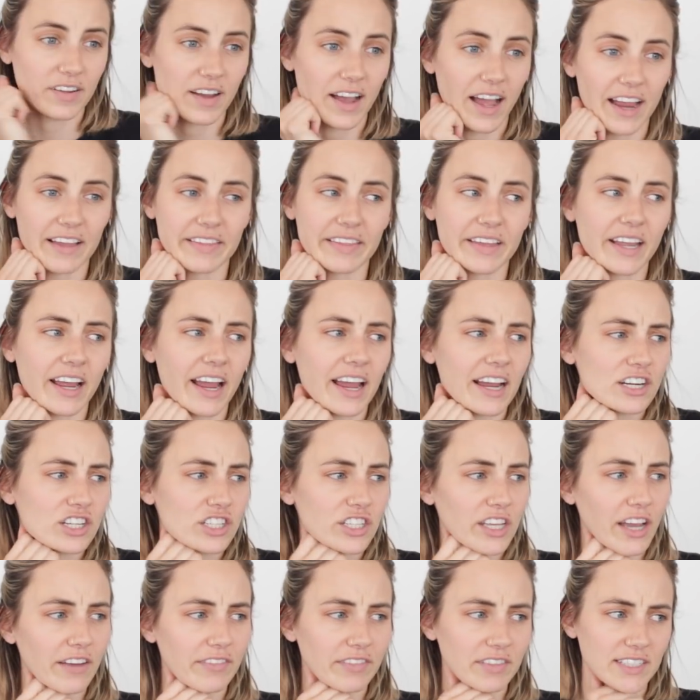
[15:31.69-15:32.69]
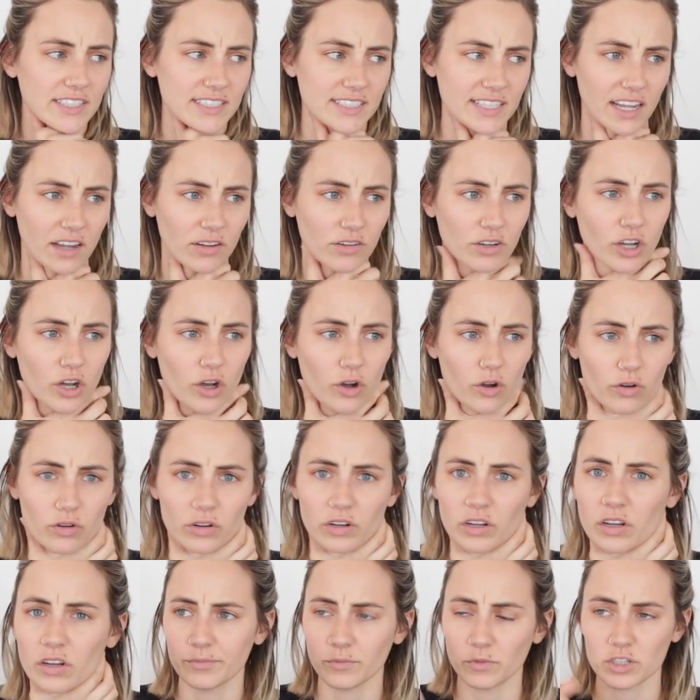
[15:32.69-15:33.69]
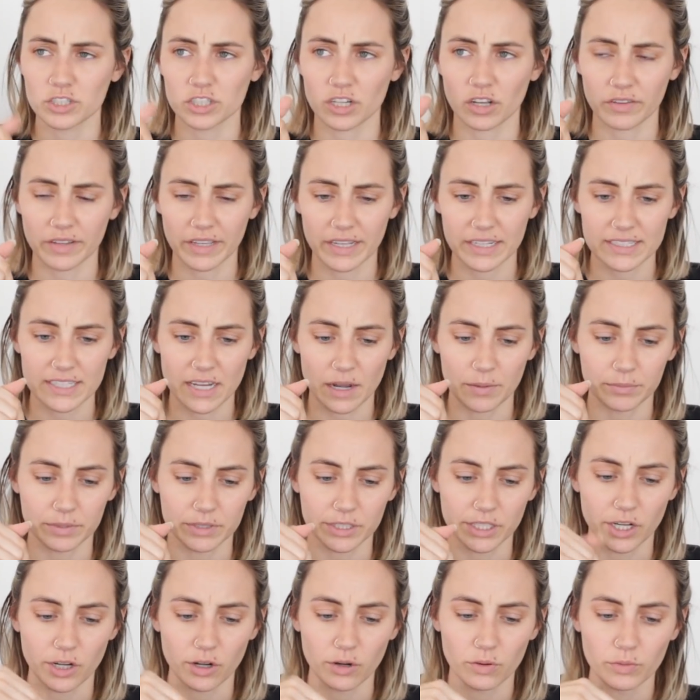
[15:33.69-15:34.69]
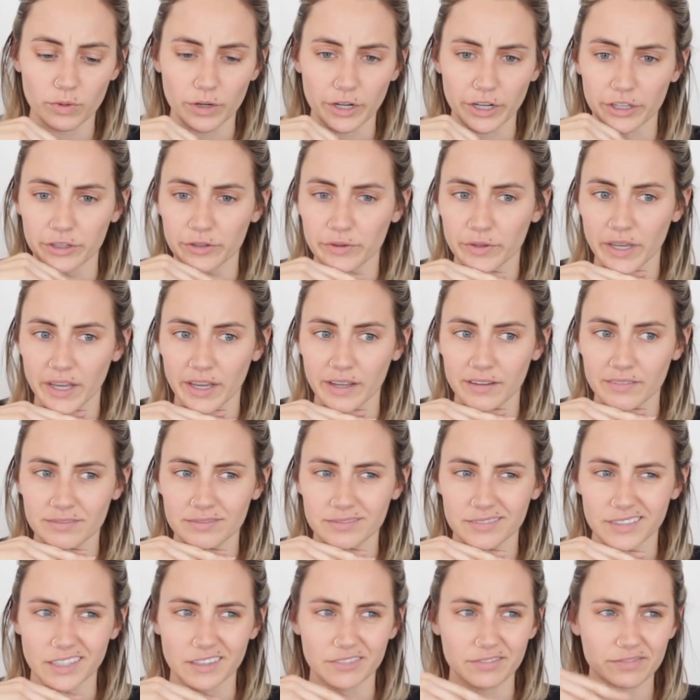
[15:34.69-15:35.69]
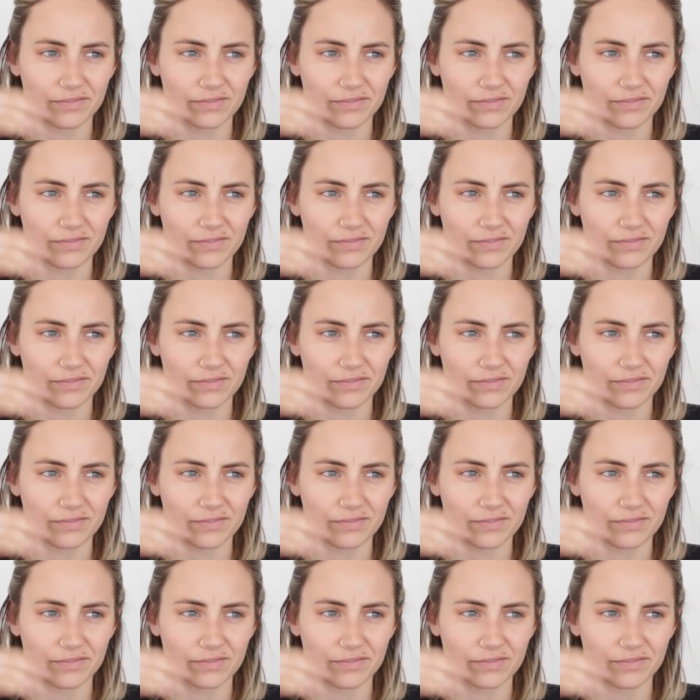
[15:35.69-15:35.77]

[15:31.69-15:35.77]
I think I actually have a discount code, which I'll link down below, where you get like,